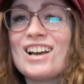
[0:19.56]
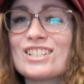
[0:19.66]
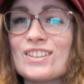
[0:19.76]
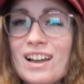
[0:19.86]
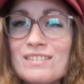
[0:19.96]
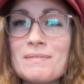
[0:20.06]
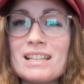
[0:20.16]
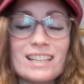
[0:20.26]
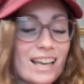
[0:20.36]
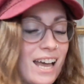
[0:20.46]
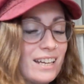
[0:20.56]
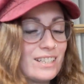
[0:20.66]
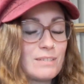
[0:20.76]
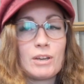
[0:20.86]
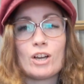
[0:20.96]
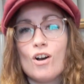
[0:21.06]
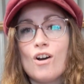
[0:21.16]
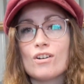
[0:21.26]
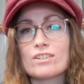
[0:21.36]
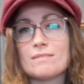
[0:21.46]
So I have to be in the garage
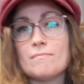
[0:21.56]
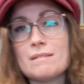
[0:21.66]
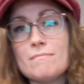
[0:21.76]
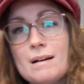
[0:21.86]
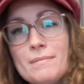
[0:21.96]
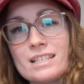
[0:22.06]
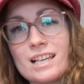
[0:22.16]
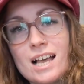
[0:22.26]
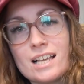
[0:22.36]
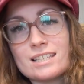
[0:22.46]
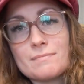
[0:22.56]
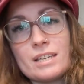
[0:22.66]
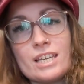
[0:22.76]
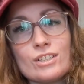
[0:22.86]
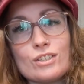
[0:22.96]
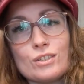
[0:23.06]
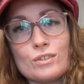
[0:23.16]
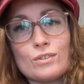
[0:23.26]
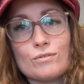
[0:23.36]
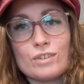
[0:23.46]
because my mom has asked me
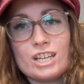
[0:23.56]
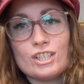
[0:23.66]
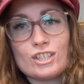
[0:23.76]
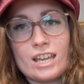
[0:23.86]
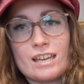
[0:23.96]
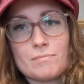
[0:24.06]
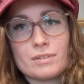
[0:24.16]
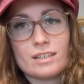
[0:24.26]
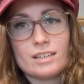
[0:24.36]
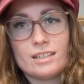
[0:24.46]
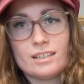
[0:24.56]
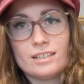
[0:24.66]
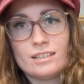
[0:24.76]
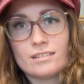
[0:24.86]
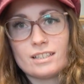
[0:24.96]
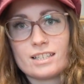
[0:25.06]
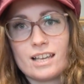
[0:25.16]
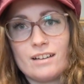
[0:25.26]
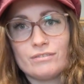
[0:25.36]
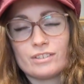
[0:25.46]
to reshape this
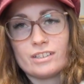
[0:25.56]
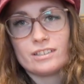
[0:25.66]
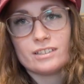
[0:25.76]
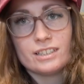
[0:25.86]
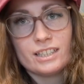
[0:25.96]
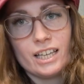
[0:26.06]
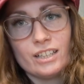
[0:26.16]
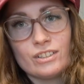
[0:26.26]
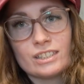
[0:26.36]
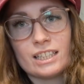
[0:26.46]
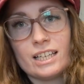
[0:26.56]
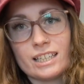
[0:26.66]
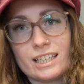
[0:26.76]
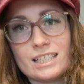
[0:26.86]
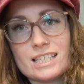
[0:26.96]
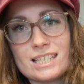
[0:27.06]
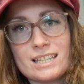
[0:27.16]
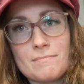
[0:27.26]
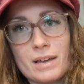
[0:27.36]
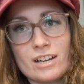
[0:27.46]
hat for her. It looks like it's
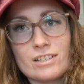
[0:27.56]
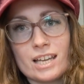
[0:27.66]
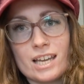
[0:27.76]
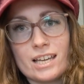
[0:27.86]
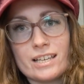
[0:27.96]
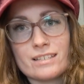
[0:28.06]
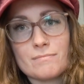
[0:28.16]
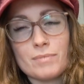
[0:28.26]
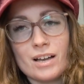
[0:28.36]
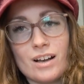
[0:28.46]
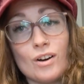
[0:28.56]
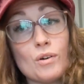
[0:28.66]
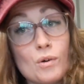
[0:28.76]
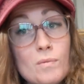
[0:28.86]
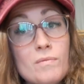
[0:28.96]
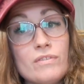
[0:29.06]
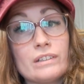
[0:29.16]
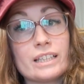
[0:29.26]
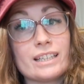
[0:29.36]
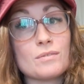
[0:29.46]
seen better days, but
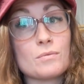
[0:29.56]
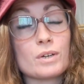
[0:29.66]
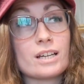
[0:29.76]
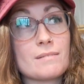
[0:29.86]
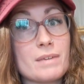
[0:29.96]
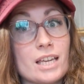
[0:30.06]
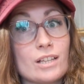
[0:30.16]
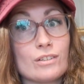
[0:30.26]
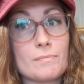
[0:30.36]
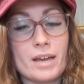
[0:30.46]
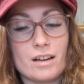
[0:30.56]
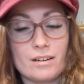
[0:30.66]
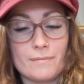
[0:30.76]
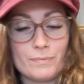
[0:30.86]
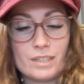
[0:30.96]
hopefully we're gonna make it look better.